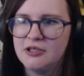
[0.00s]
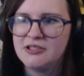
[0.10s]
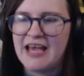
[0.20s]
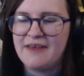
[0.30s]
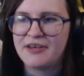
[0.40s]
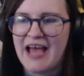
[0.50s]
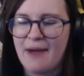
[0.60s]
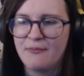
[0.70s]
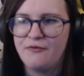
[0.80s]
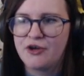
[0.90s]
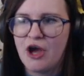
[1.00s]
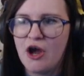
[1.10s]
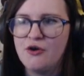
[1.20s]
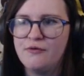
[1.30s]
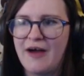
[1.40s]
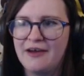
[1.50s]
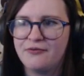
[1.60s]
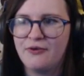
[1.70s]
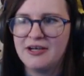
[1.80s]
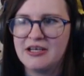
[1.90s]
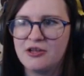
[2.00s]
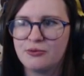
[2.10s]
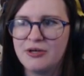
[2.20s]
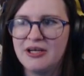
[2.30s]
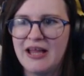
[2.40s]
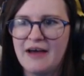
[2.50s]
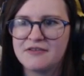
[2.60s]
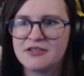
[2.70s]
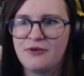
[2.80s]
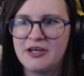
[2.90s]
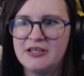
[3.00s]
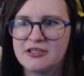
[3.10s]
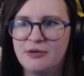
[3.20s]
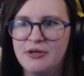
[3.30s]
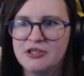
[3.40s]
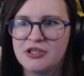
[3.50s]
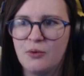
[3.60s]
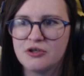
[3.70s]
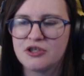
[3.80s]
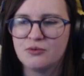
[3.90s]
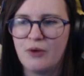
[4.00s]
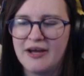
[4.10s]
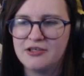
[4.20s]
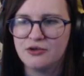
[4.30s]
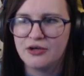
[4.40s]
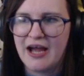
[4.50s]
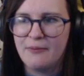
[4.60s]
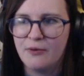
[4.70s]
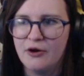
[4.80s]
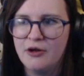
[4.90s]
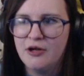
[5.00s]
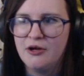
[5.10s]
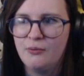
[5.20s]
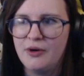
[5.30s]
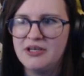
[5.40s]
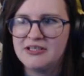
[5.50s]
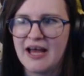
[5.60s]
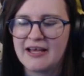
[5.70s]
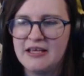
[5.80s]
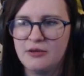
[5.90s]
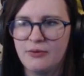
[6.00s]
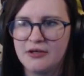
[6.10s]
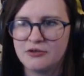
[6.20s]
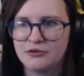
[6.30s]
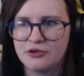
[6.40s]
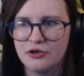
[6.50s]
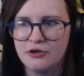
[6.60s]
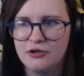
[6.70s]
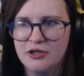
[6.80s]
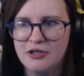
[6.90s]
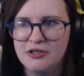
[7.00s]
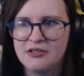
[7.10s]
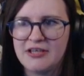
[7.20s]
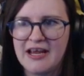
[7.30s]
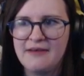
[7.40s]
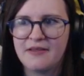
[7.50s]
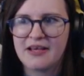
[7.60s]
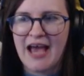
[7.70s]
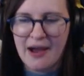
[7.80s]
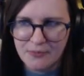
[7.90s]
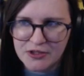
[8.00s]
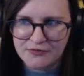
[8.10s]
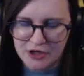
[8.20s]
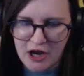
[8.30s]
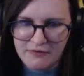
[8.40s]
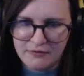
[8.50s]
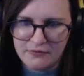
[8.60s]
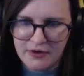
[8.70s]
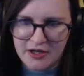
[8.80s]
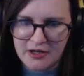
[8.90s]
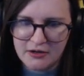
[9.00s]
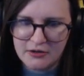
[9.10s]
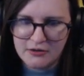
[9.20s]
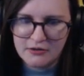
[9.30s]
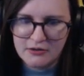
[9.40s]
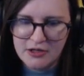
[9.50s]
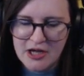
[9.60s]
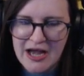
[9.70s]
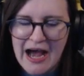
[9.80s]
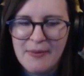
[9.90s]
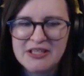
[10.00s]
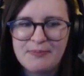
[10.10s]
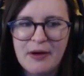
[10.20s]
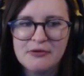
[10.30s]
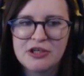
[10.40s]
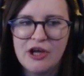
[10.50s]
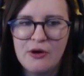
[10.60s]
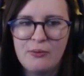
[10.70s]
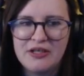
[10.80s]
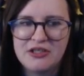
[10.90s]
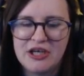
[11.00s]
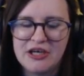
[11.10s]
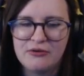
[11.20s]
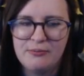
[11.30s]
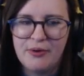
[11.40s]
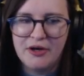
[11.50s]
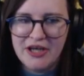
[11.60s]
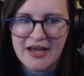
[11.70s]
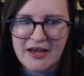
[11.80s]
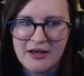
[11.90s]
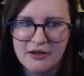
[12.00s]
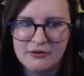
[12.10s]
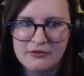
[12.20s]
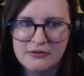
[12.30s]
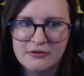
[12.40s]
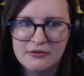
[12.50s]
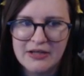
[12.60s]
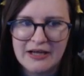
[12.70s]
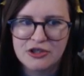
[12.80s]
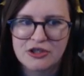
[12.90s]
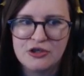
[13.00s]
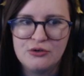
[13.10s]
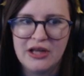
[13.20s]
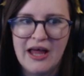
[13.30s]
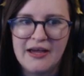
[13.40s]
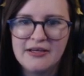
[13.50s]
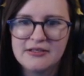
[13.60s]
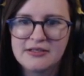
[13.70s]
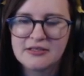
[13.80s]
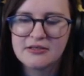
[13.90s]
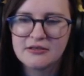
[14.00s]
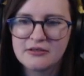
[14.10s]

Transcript: Save the camera for Cove and Freddy. Three laughs, Freddy is coming, so watch the right door camera. When he's there, keep the right door shut. Save the cameras for Cove and Freddy. How am I supposed to know when Chica and Bonnie are here, though? Like, just do the lights.